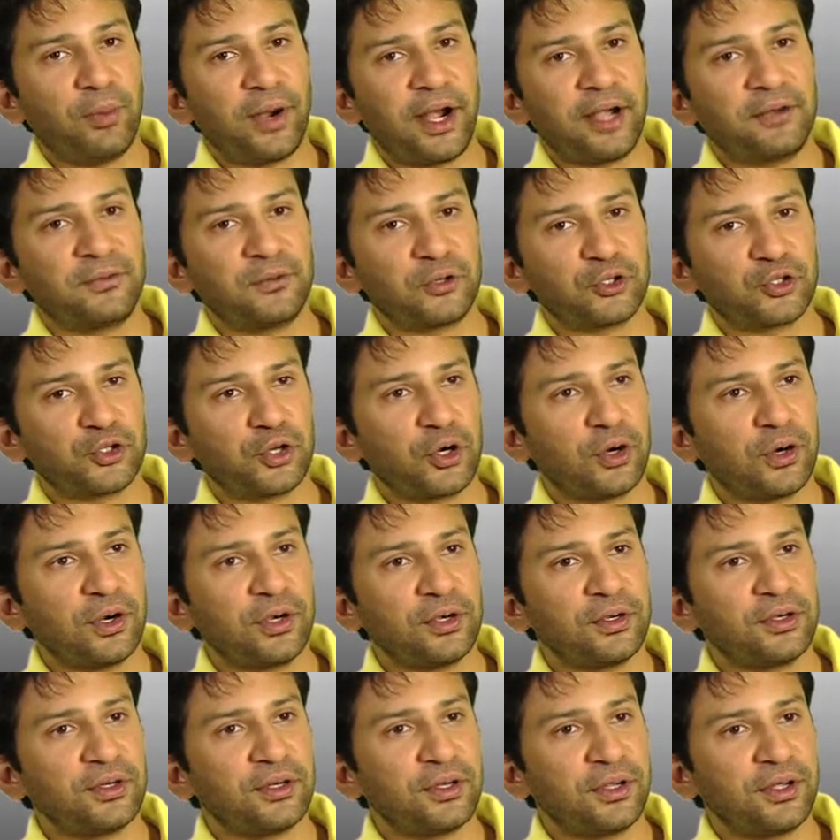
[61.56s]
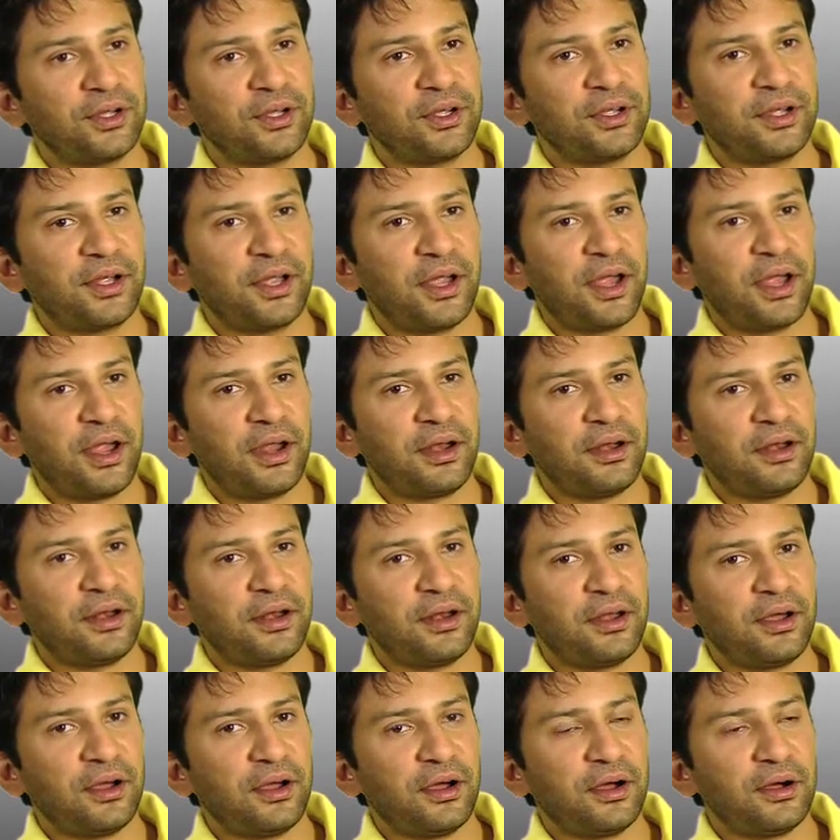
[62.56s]
bred for sure.
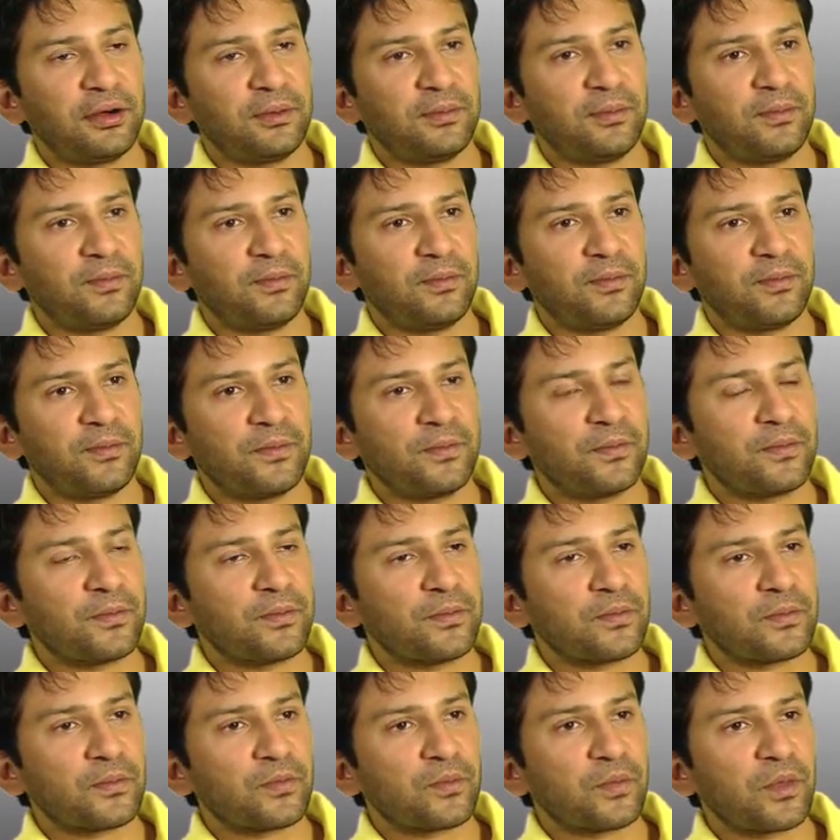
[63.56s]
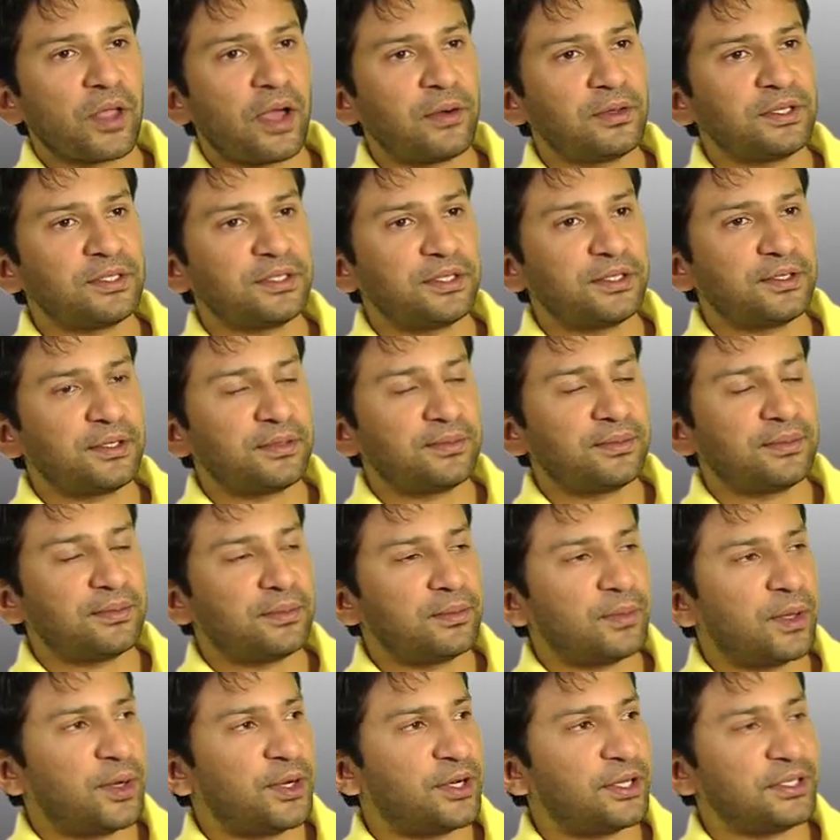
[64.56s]
And I was
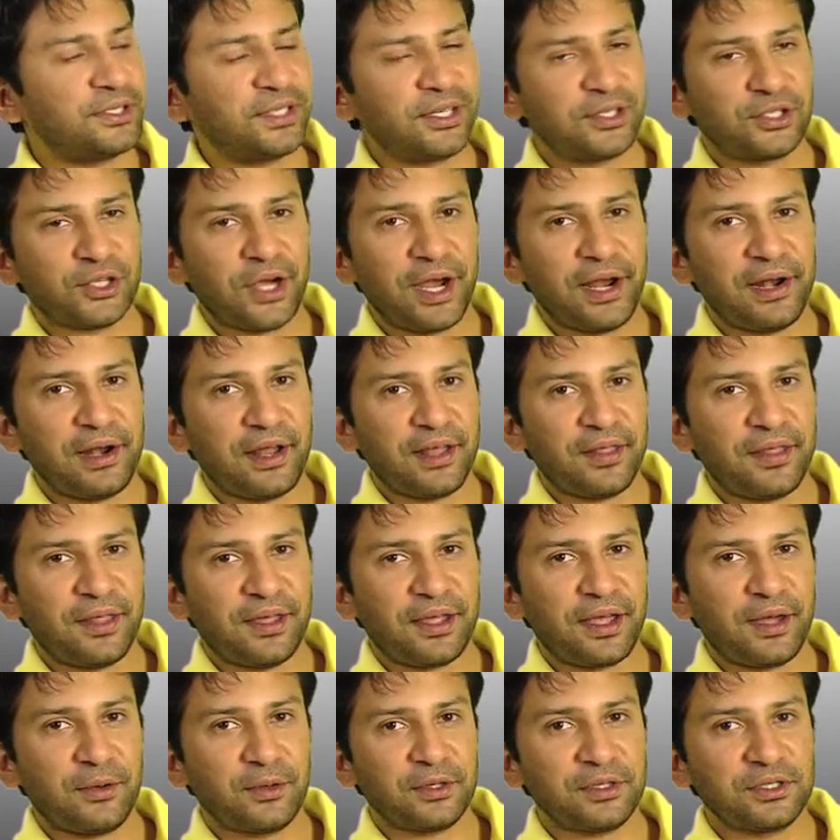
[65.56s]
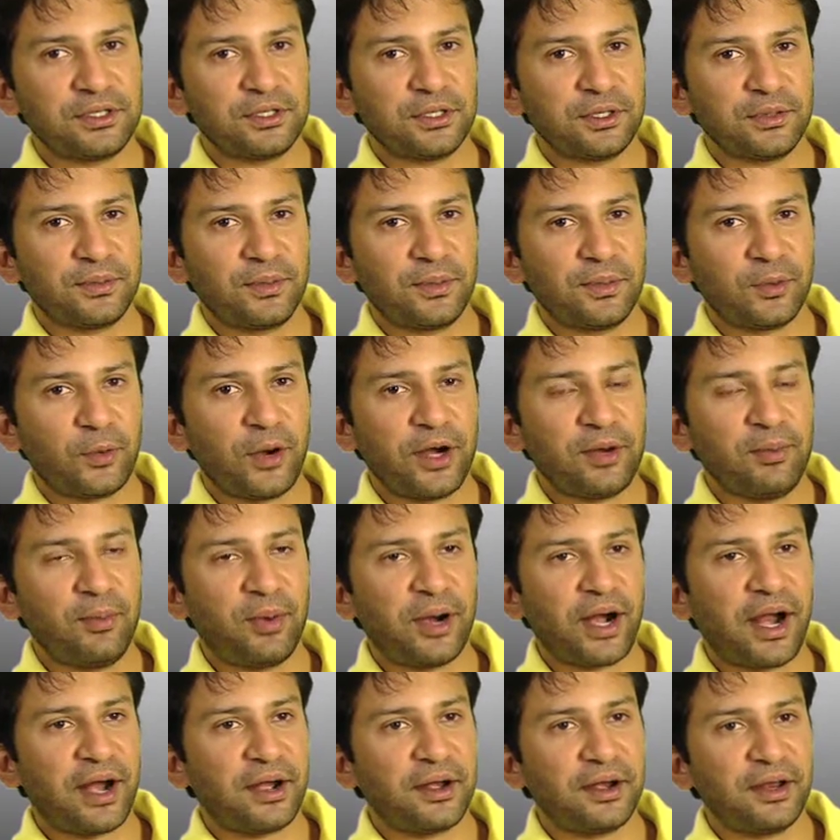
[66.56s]
an interesting child, I think. I was quite a
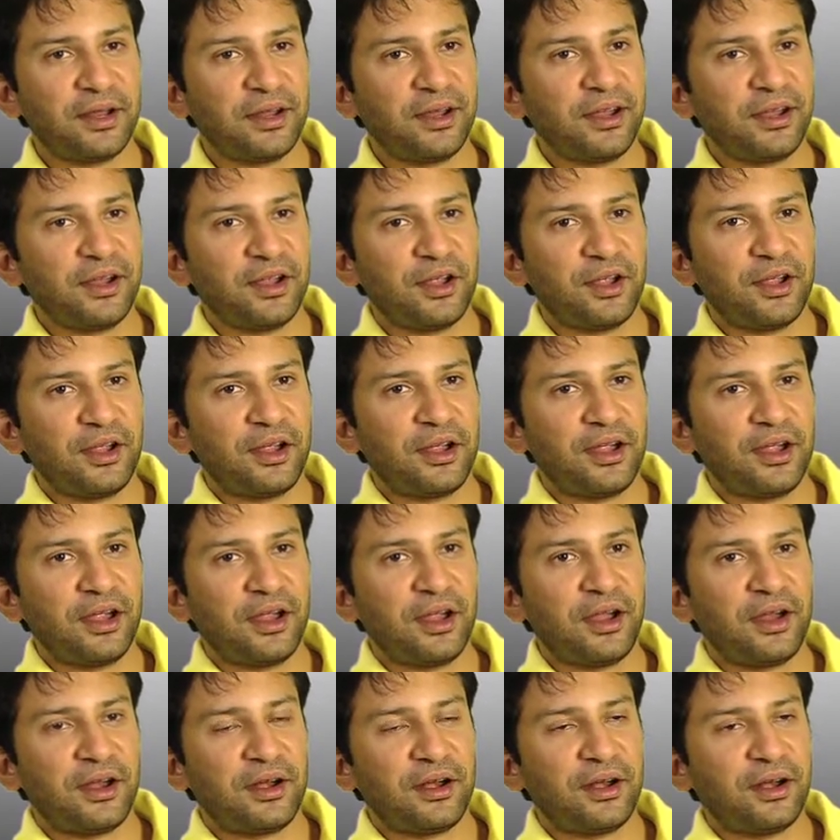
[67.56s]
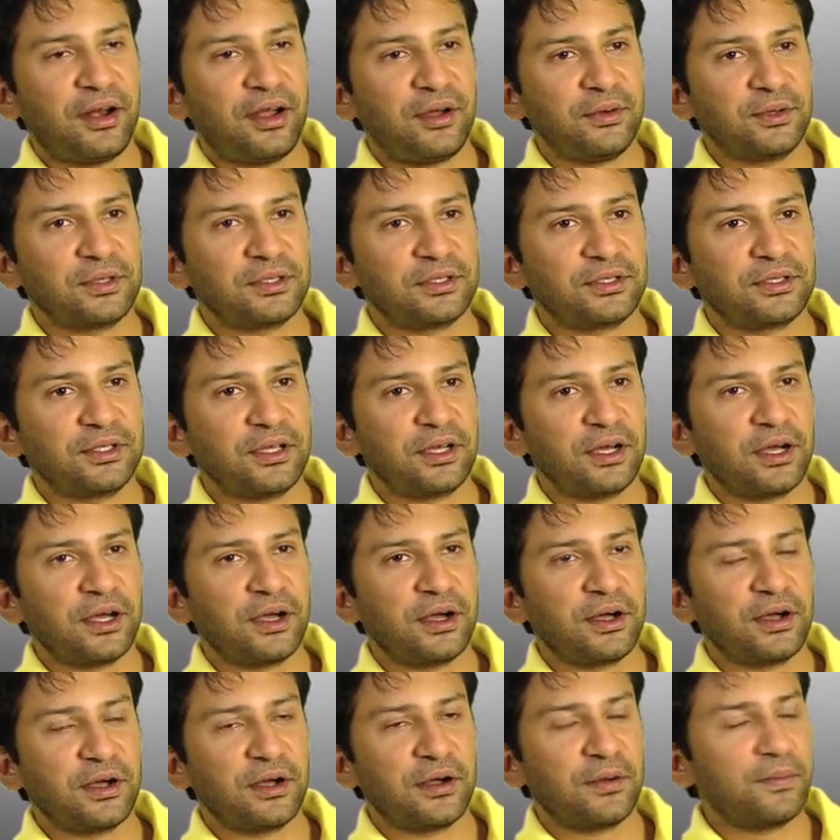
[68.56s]
brat. And I was
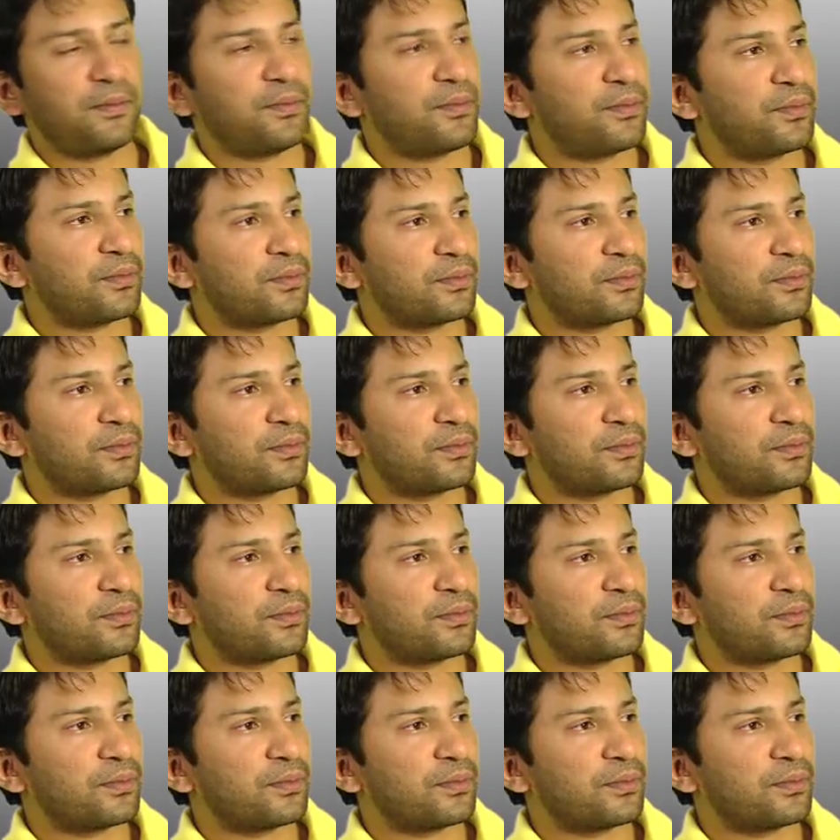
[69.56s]
an